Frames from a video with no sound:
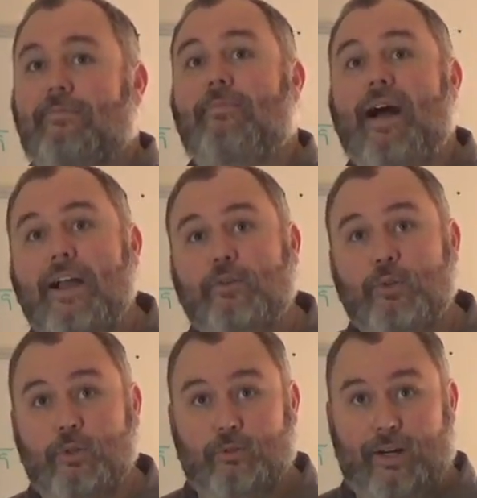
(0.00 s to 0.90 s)

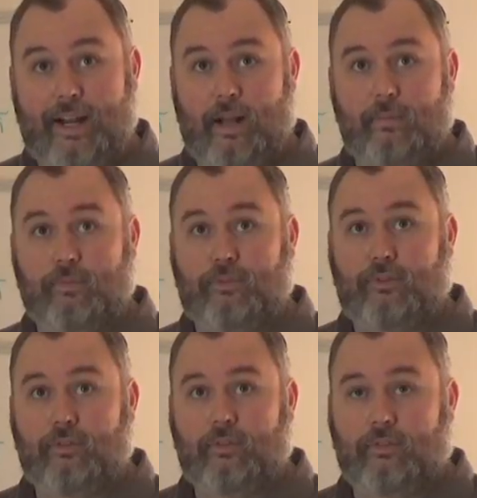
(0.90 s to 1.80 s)

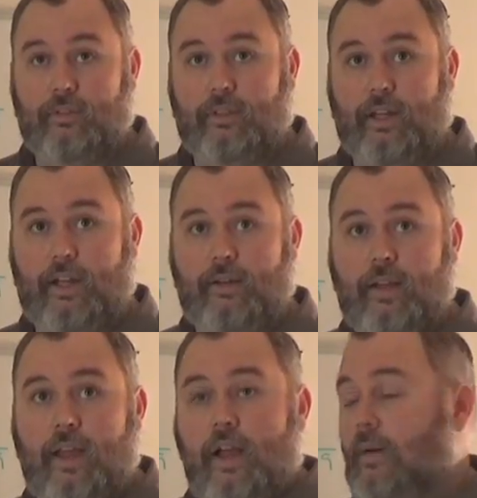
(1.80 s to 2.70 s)
micrograms, okay?
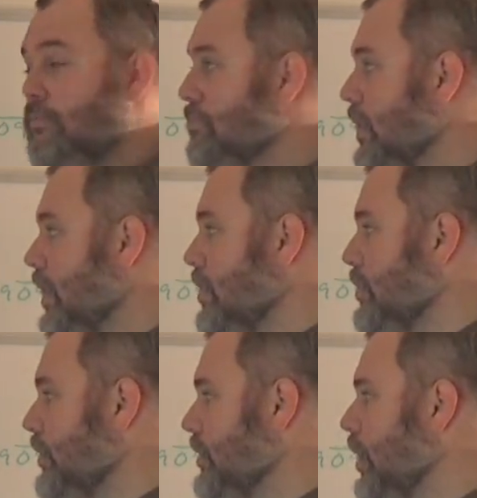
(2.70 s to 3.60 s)
But
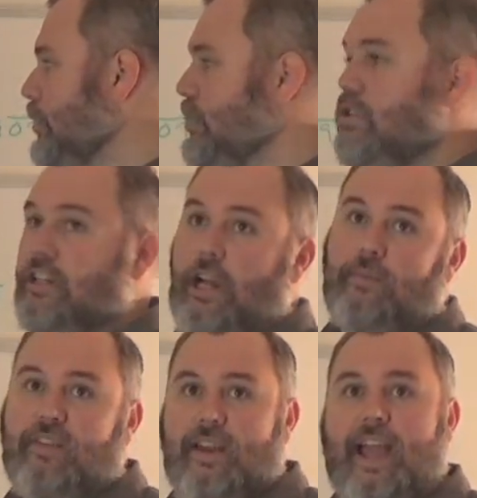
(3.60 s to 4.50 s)
the dosage
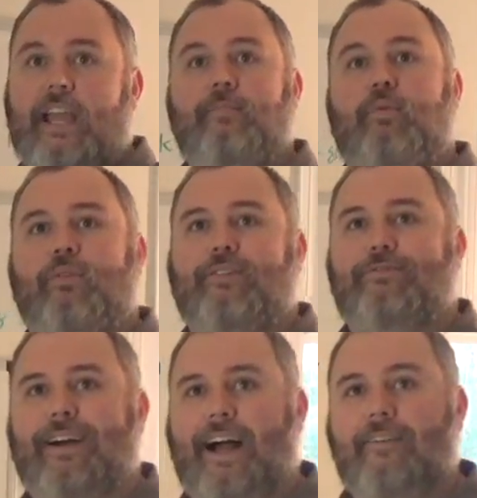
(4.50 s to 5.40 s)
comes in
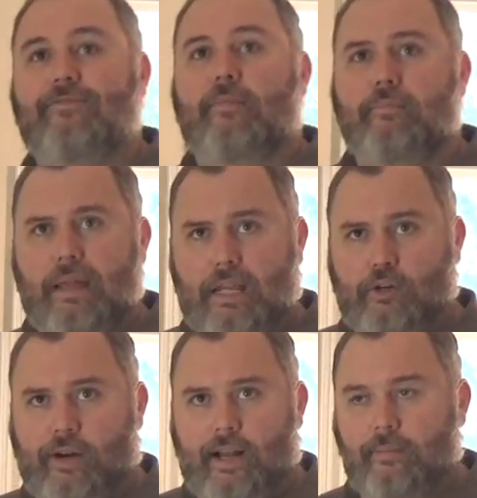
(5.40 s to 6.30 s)
8.5
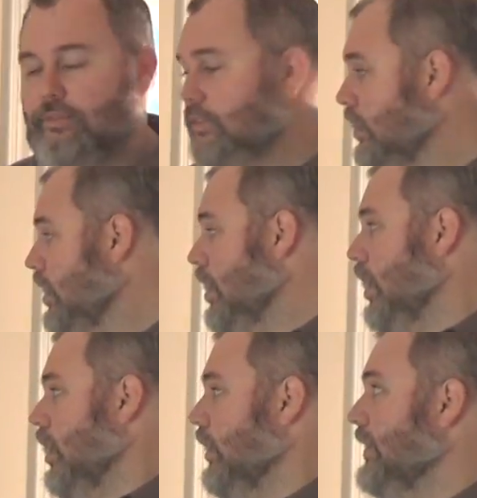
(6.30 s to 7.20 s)
milligrams.
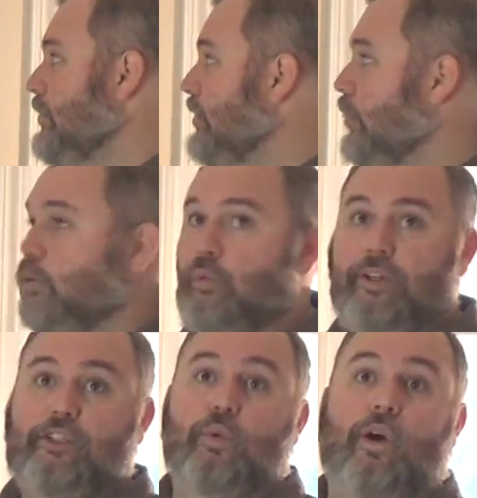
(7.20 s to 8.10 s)
All right, so
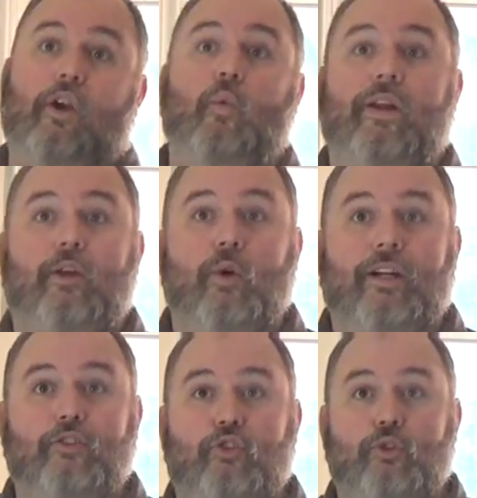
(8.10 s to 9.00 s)
which one are we
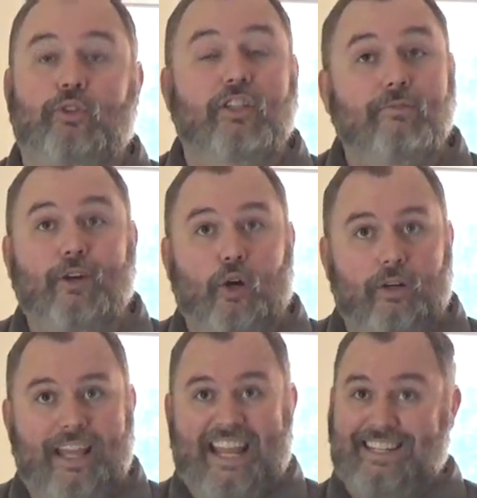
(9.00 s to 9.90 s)
going to
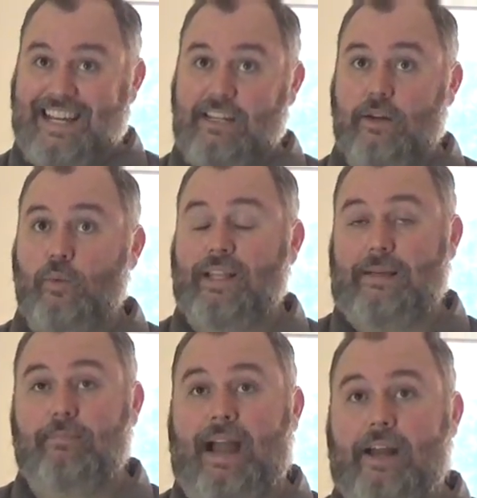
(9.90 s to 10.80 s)
convert? It doesn't really
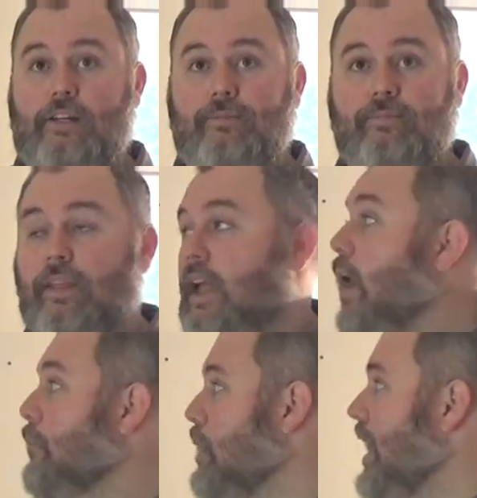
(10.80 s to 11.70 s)
matter,
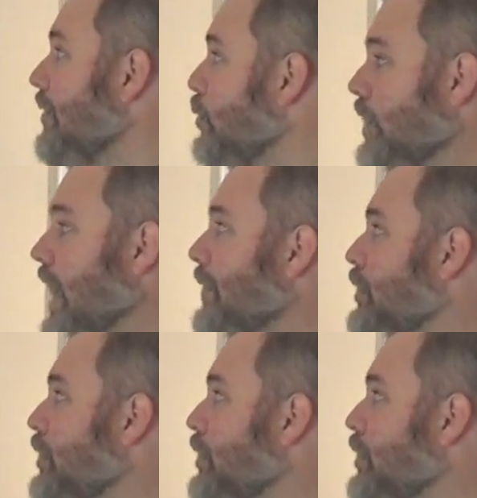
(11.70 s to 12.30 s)
but I'm going to have